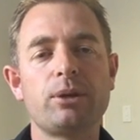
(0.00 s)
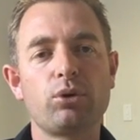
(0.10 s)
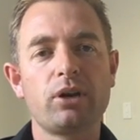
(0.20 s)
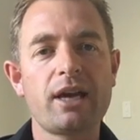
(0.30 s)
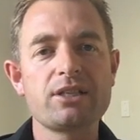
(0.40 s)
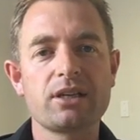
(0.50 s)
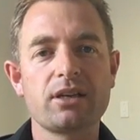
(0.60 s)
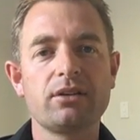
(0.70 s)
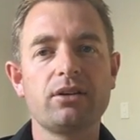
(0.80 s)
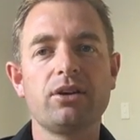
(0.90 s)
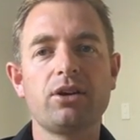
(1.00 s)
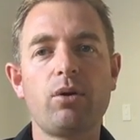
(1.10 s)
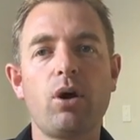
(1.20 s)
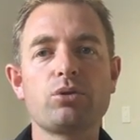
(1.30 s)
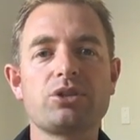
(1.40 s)
Double glazing,
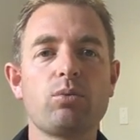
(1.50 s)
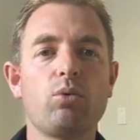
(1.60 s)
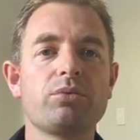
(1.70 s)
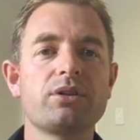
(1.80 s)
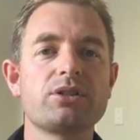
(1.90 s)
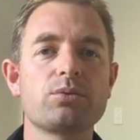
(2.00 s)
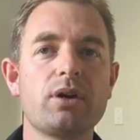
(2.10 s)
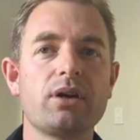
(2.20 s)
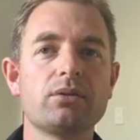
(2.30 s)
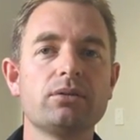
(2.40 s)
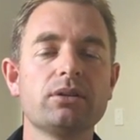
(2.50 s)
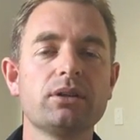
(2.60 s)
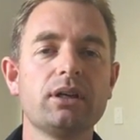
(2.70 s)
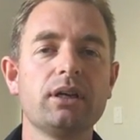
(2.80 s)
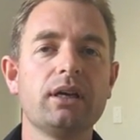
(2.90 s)
holds that warmth in as well.
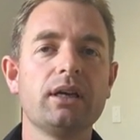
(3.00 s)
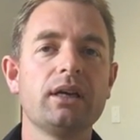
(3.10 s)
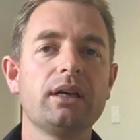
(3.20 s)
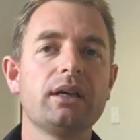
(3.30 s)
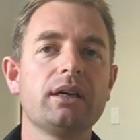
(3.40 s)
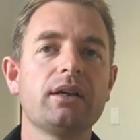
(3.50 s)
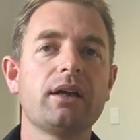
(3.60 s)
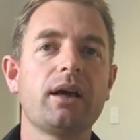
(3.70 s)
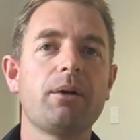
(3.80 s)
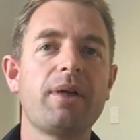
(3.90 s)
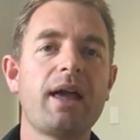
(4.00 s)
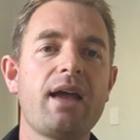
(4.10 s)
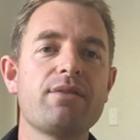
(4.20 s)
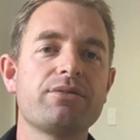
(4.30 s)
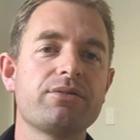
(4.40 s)
They
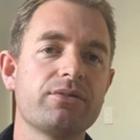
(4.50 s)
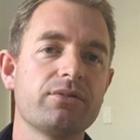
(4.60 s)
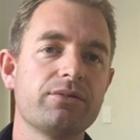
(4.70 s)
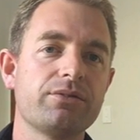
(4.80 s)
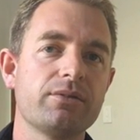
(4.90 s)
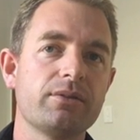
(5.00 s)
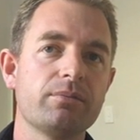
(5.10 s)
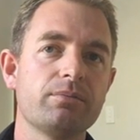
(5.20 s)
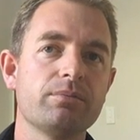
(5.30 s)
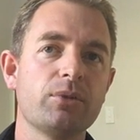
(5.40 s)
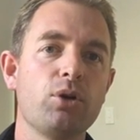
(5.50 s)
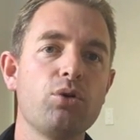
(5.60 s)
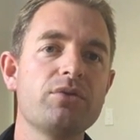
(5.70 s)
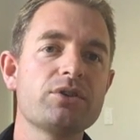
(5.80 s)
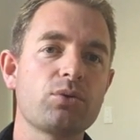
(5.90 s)
have
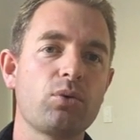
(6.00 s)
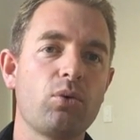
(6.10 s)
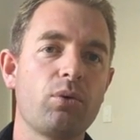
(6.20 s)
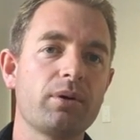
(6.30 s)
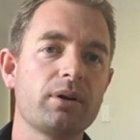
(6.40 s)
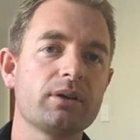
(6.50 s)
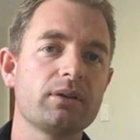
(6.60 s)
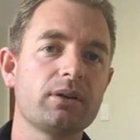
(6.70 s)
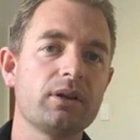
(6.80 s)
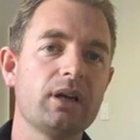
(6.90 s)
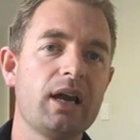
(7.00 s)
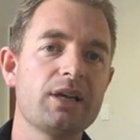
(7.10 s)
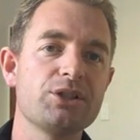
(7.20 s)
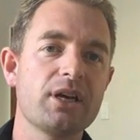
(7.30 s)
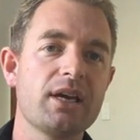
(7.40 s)
louvers or
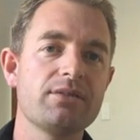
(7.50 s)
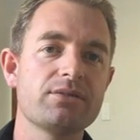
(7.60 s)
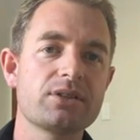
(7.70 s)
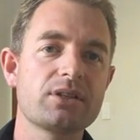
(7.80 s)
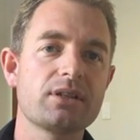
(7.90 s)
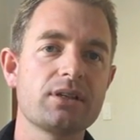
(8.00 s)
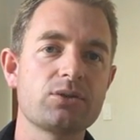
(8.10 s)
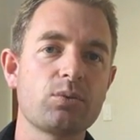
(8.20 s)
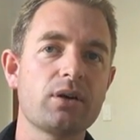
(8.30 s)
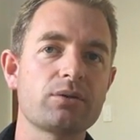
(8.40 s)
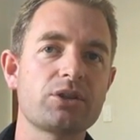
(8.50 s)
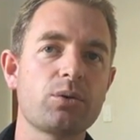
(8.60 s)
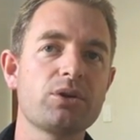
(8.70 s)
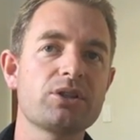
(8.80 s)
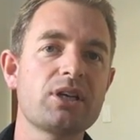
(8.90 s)
large eaves as well,
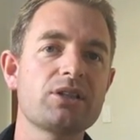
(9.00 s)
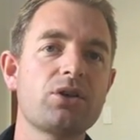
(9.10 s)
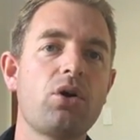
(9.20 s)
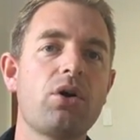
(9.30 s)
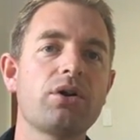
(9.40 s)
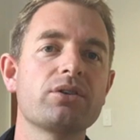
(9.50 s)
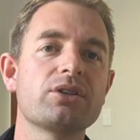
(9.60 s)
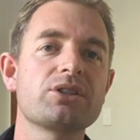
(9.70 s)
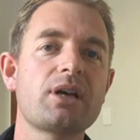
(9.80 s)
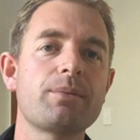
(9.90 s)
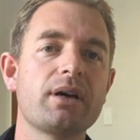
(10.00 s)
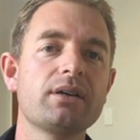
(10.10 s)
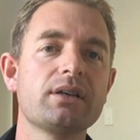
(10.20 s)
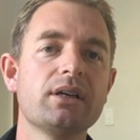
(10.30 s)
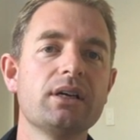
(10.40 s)
so when the sun's higher in the
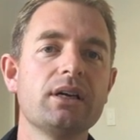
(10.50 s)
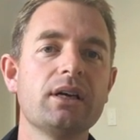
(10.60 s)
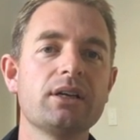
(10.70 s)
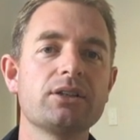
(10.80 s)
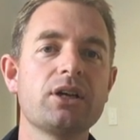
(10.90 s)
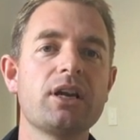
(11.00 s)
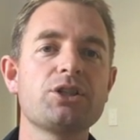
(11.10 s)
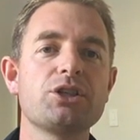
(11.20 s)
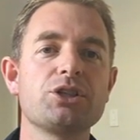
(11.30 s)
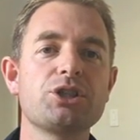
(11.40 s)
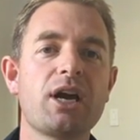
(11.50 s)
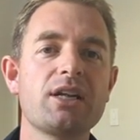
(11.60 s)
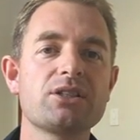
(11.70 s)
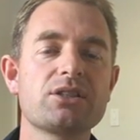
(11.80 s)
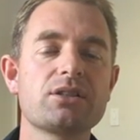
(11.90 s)
summer, it actually
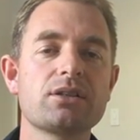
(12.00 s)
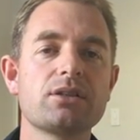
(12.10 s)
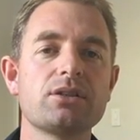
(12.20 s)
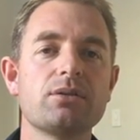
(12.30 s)
shades